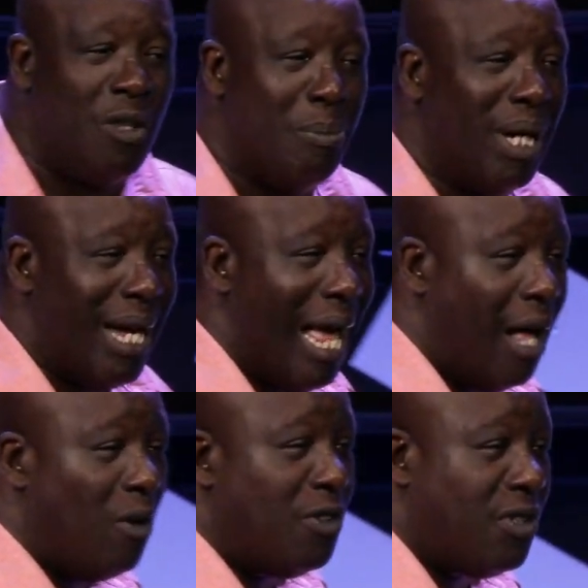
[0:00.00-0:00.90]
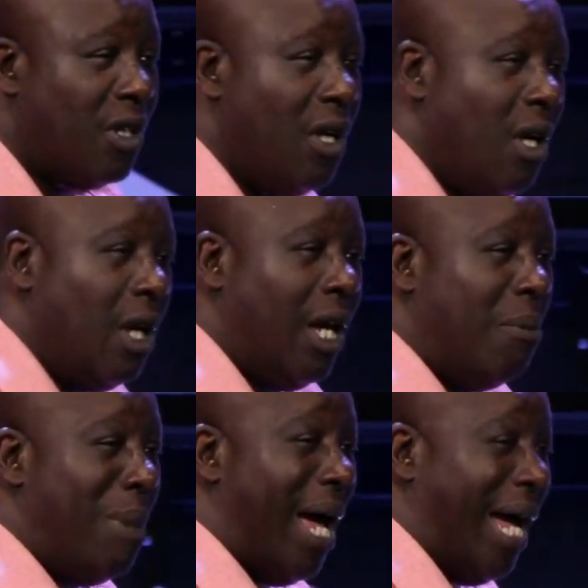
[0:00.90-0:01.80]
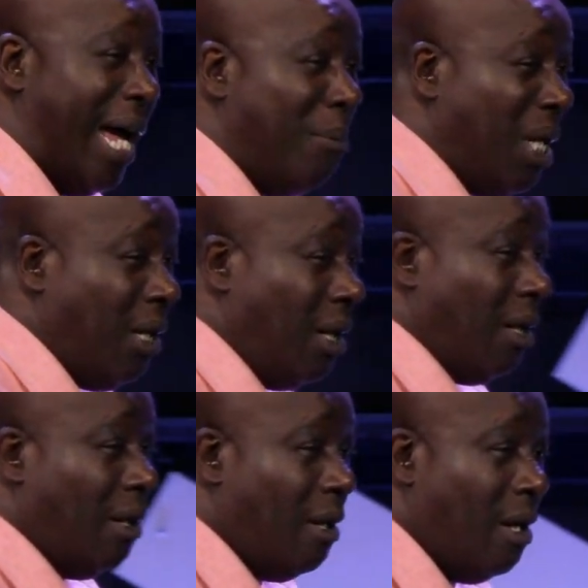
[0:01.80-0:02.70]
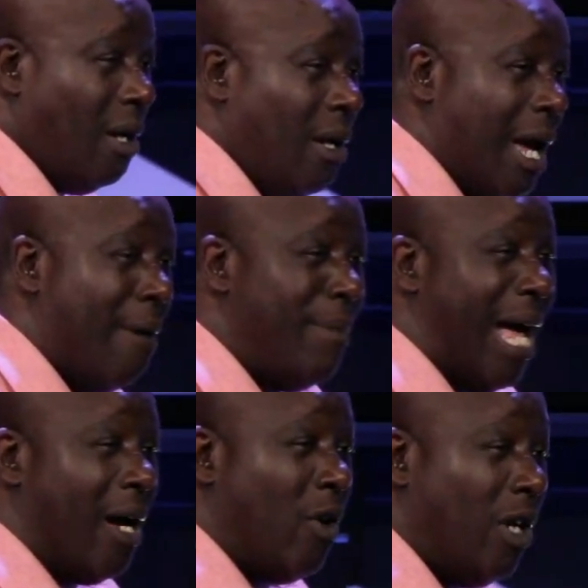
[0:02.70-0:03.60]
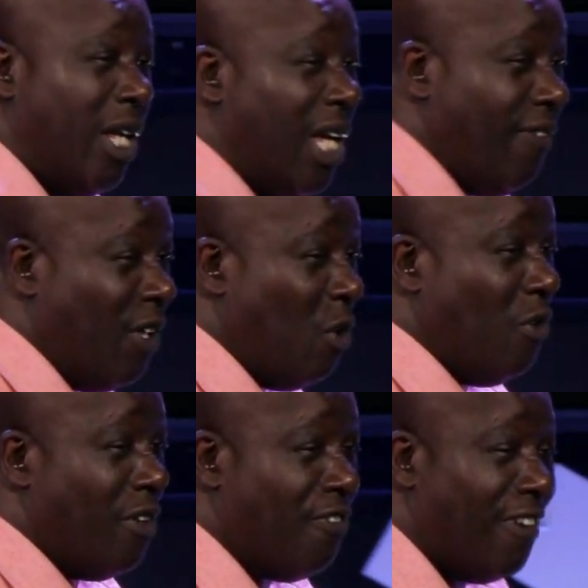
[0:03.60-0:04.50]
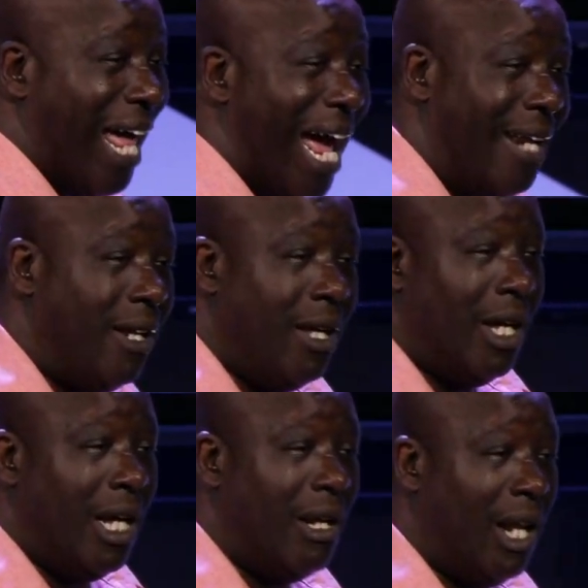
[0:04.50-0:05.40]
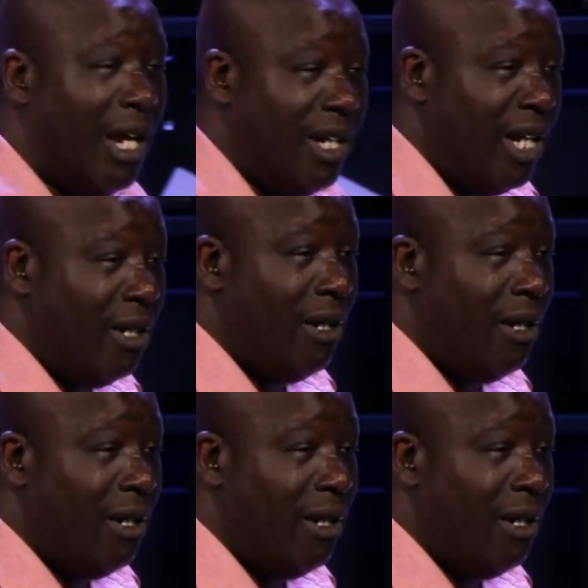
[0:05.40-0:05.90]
big house in Miami. I'm not going to leave you the flat in London.